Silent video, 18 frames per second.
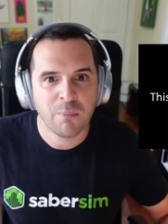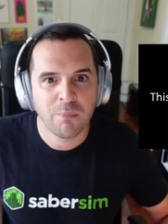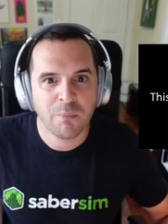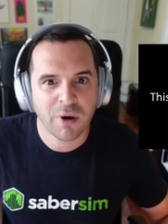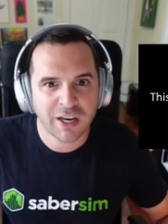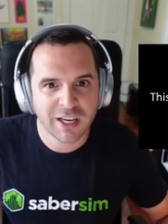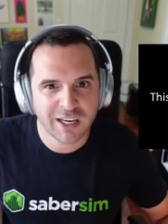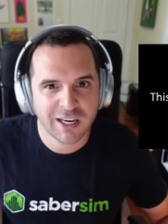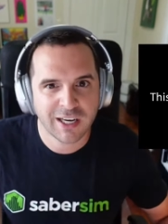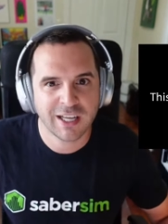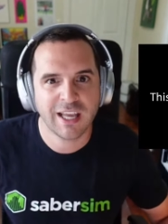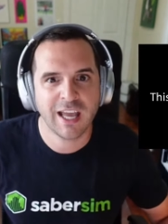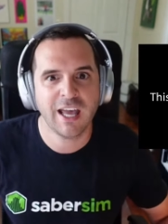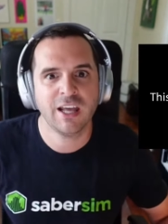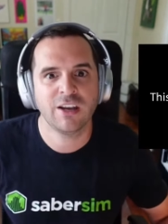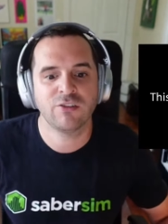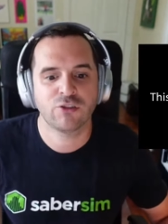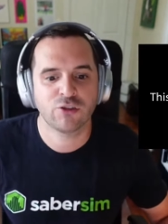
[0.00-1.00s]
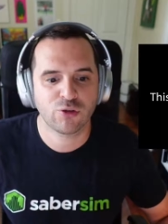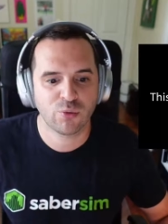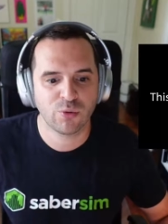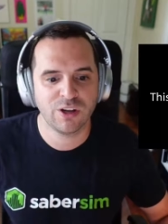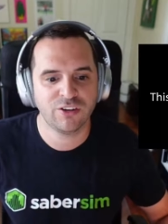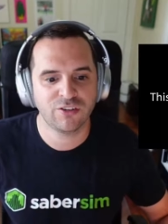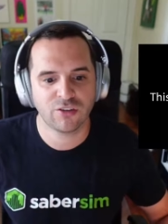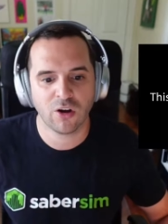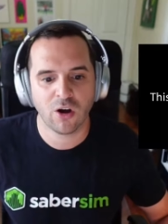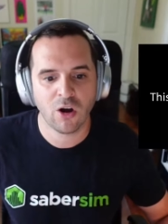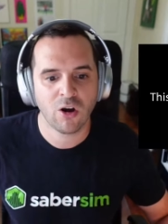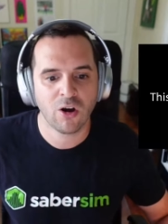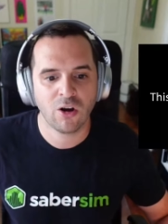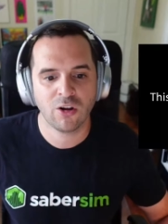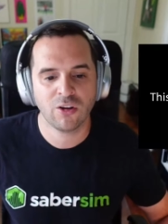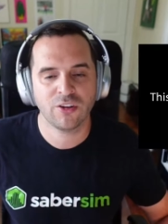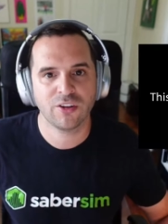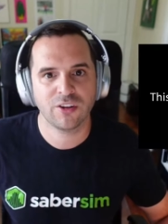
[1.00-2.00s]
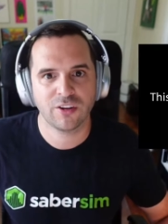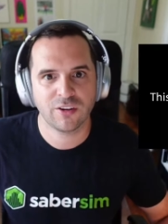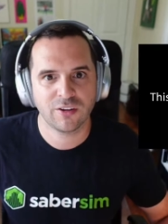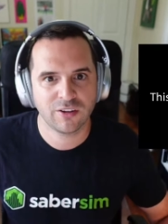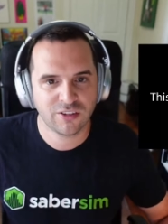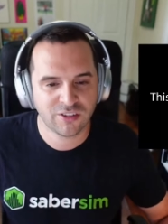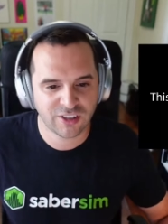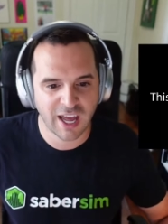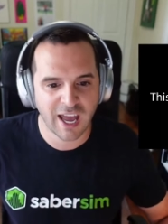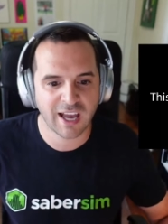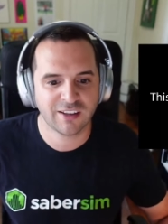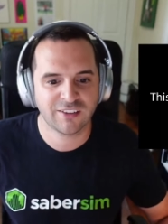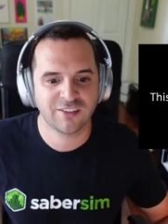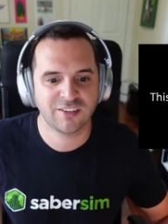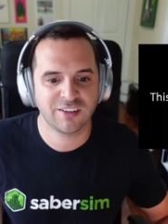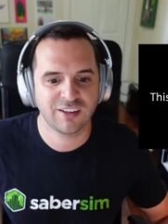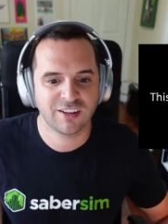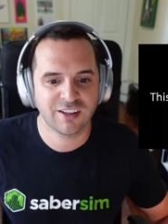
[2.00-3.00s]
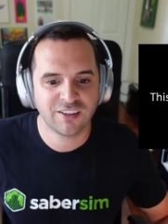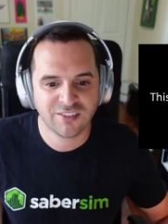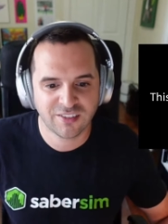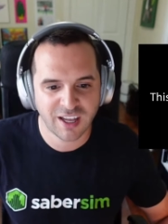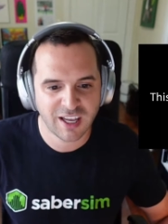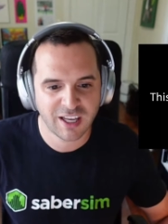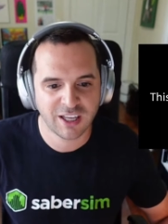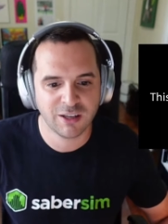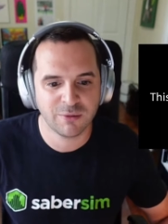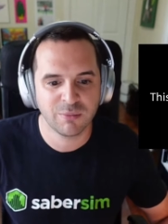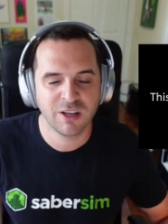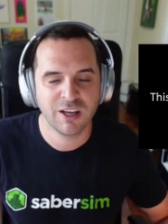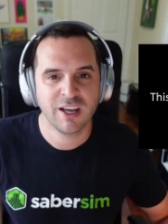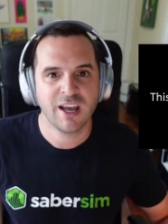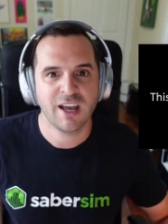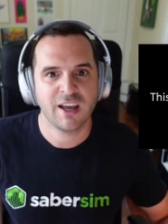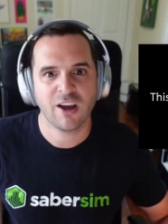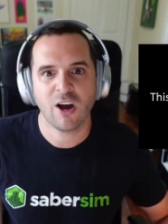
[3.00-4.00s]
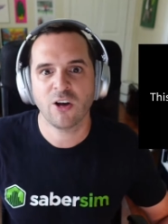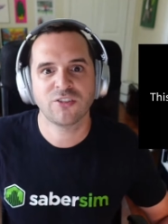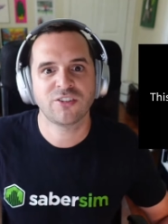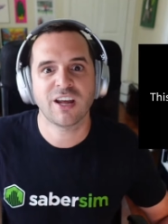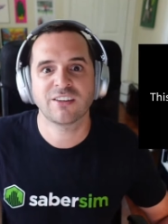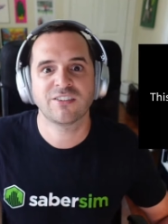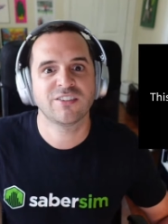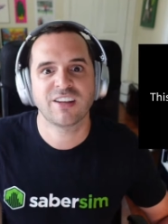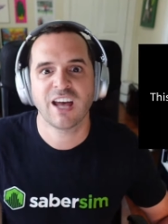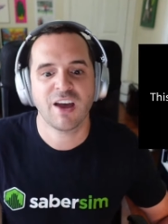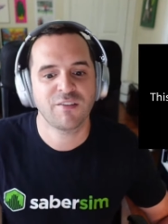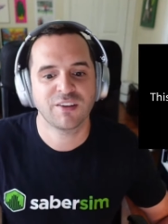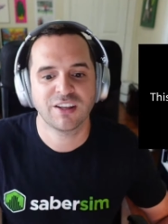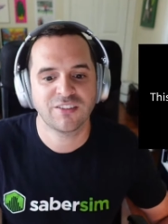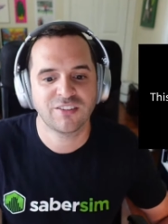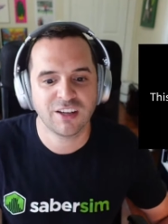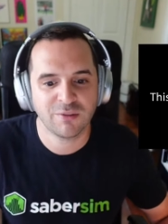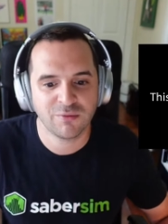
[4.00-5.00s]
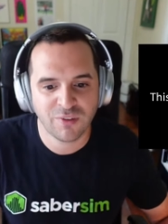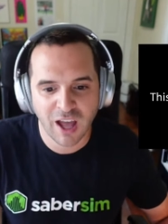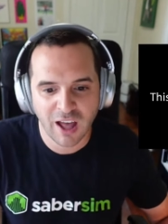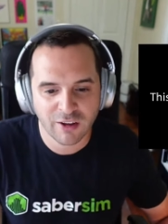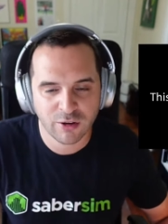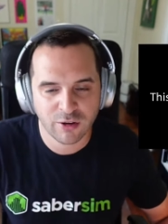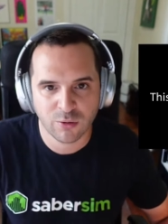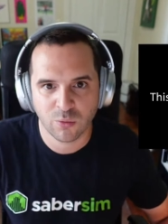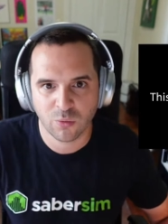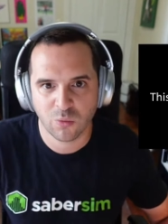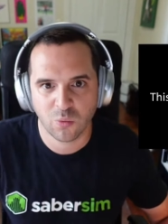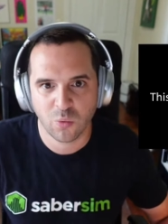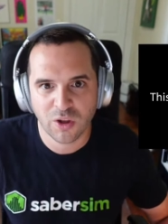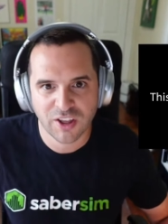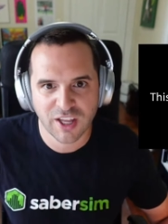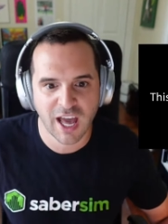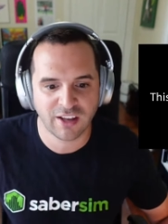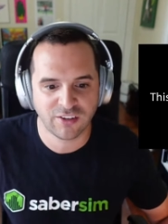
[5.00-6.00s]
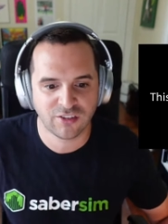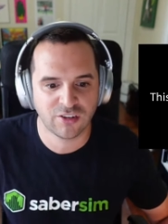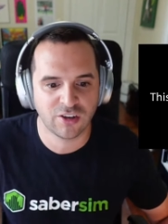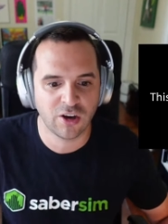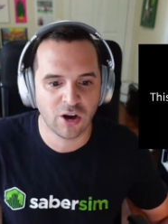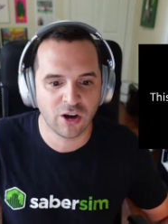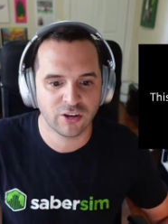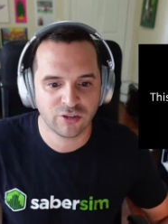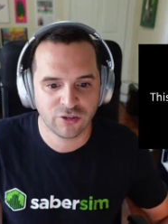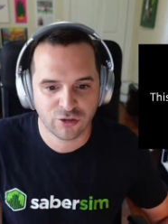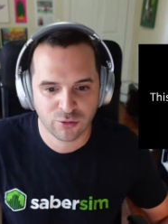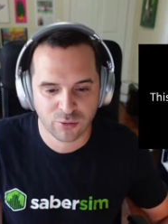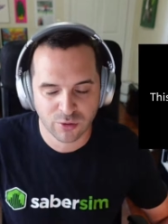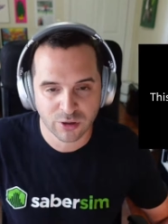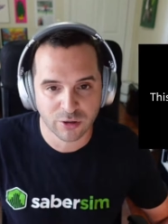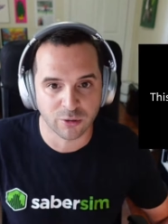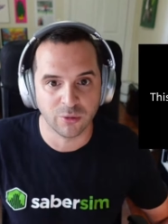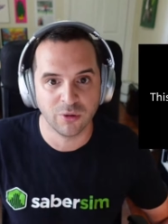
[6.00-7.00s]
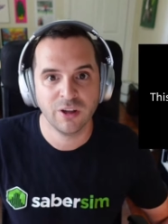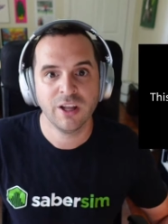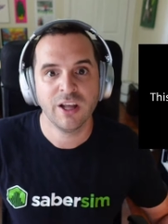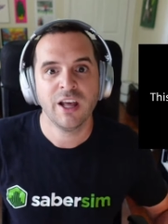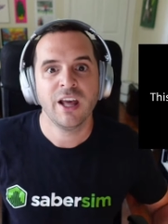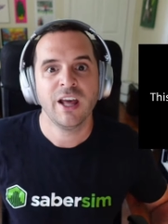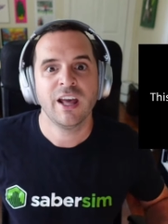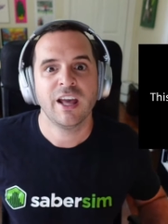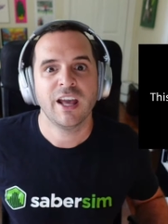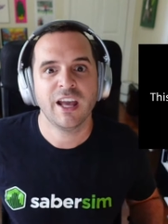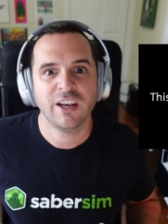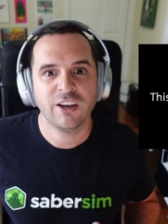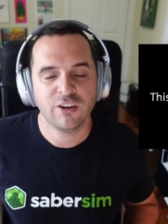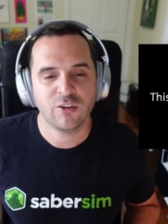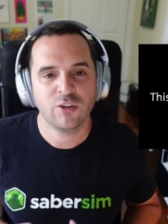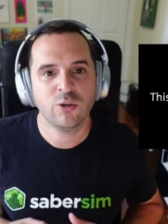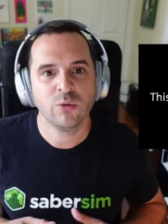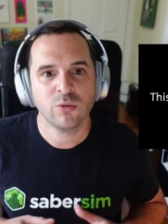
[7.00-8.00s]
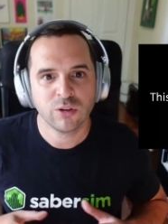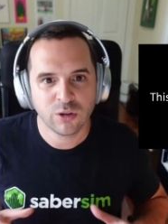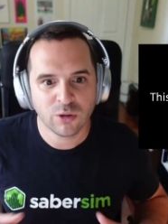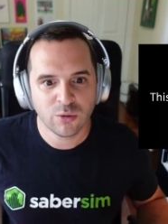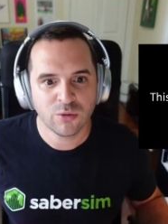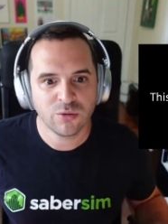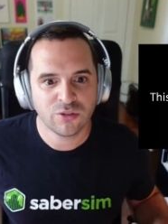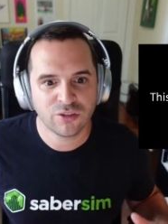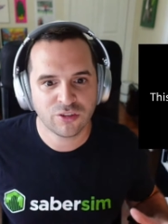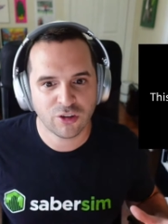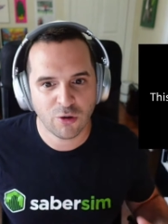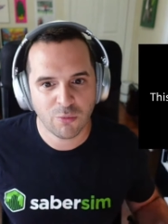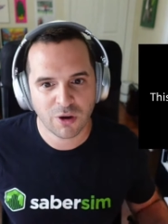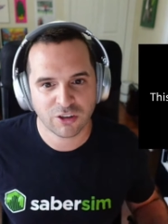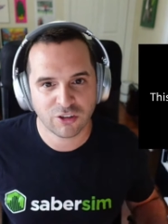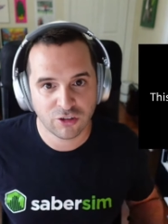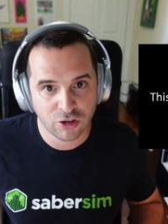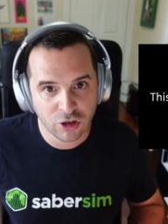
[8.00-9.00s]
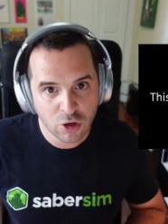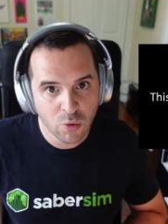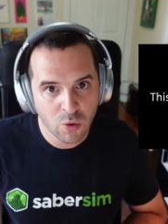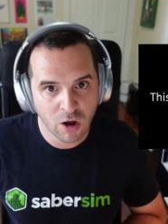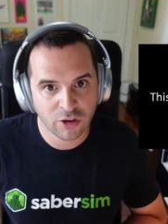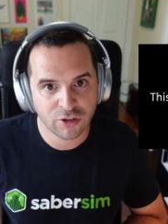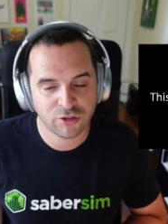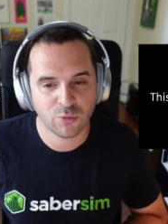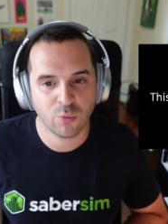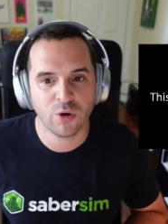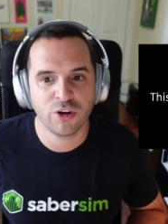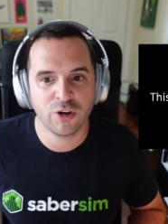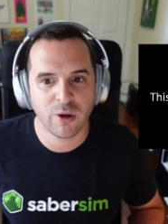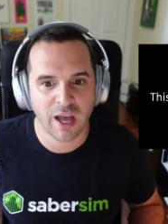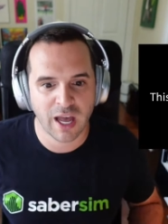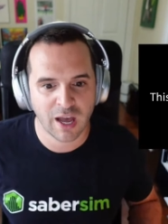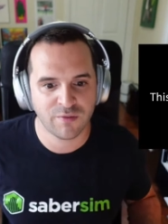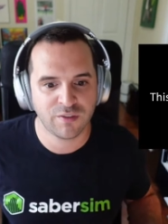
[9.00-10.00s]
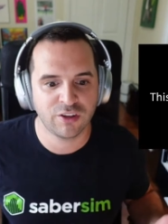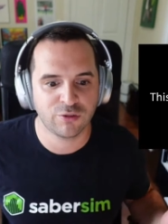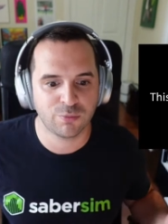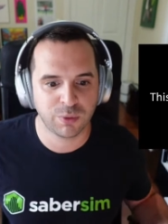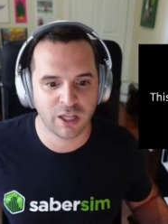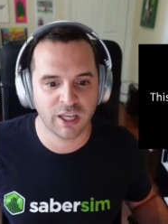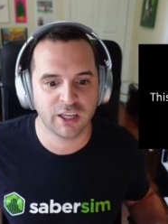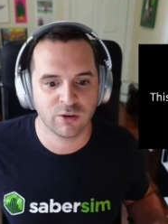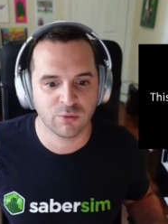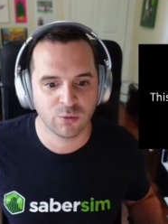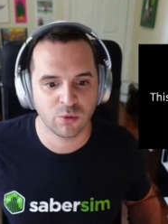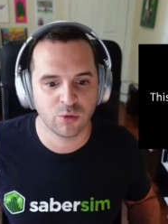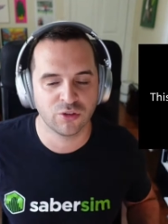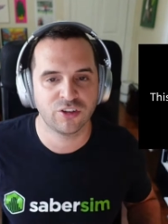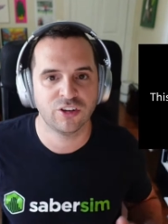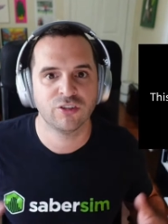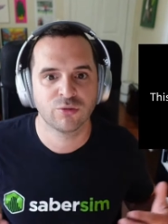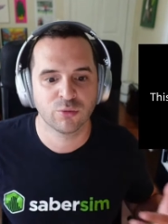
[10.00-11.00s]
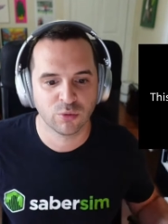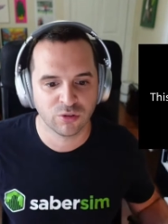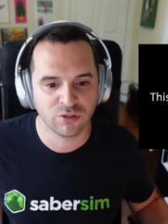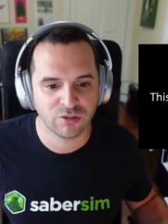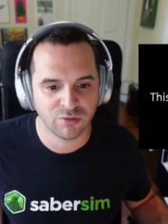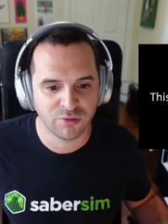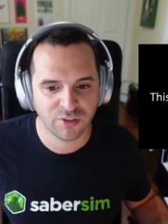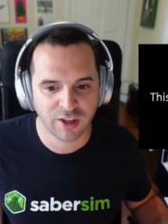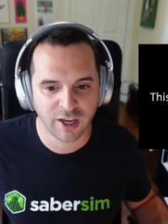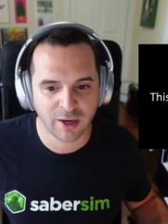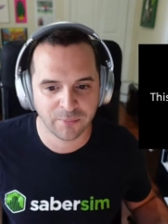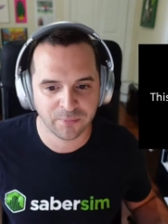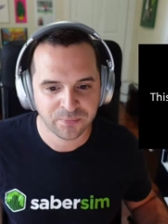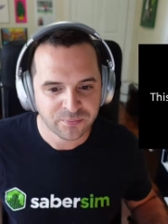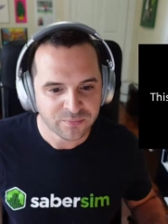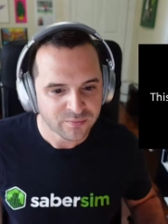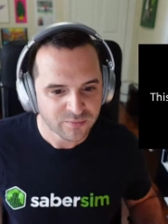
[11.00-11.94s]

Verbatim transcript: but it, again, treats all stacks the same, all stacks as having the same value, when that's not true. And you lose so much nuance when you have these blanket rules, these rules of thumb.